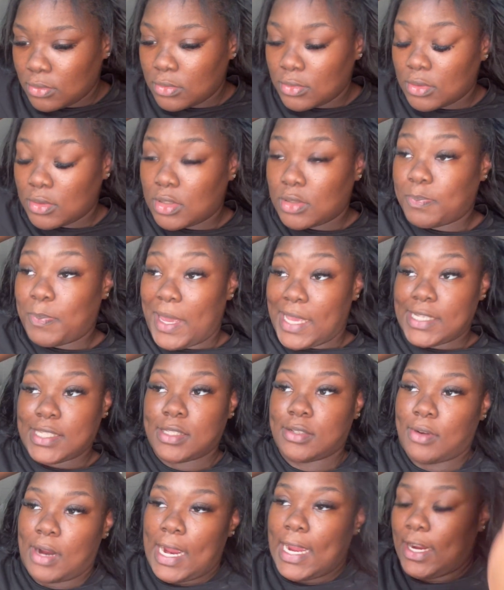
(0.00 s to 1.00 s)

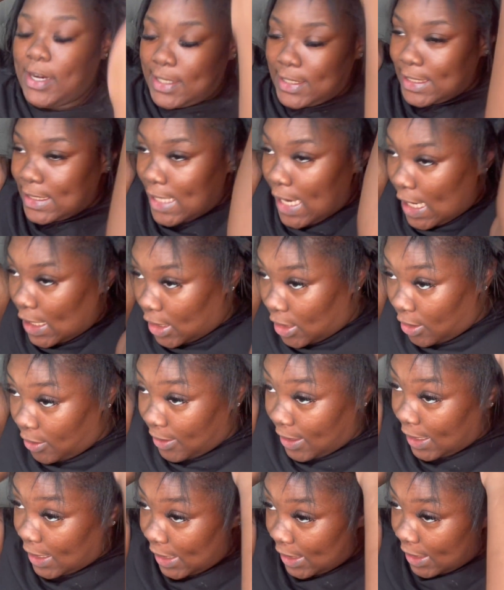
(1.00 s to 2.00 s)
spaced right or stacked
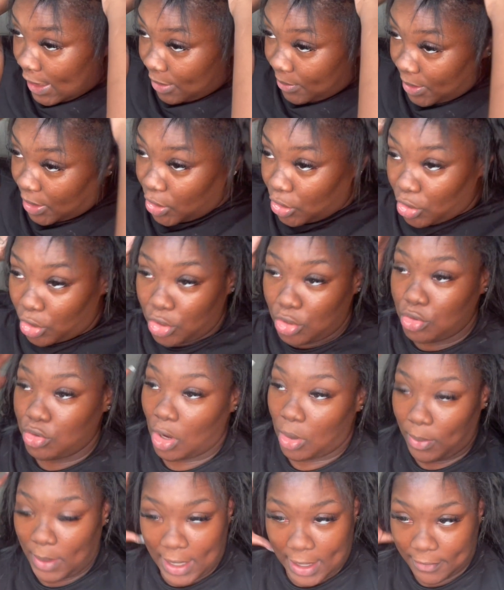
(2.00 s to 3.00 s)
correctly. That way, you know, you
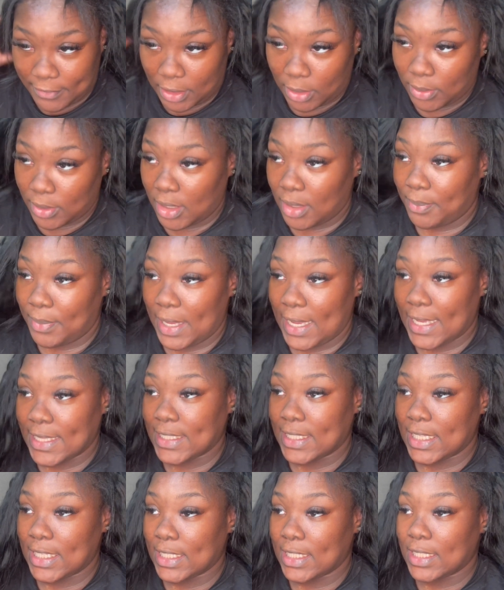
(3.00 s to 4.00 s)
don't have no lump
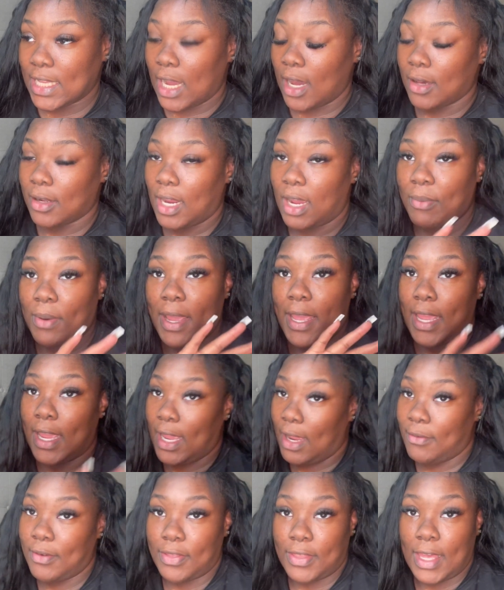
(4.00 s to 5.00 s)
ass install. That way
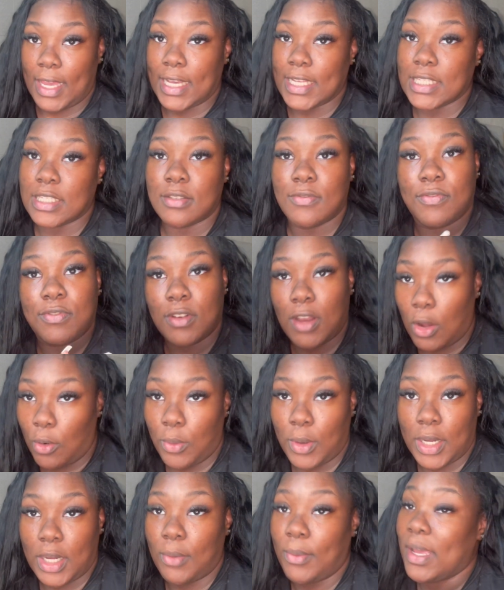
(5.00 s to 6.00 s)
everything is
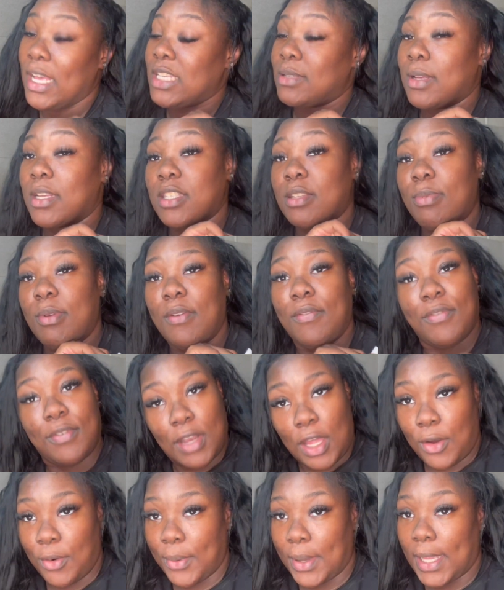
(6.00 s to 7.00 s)
flowing the way it's supposed to be
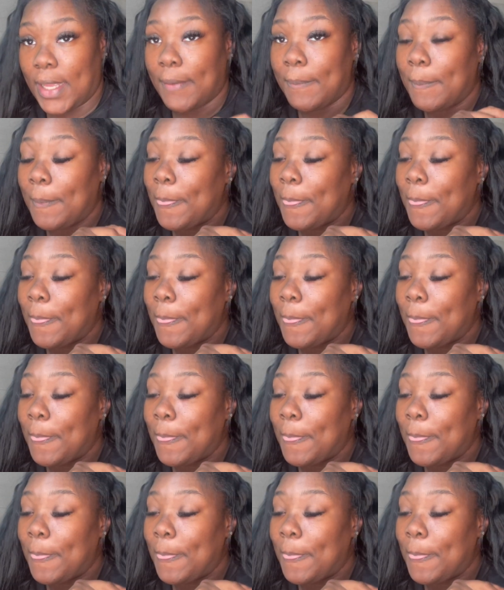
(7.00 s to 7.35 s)
flowing.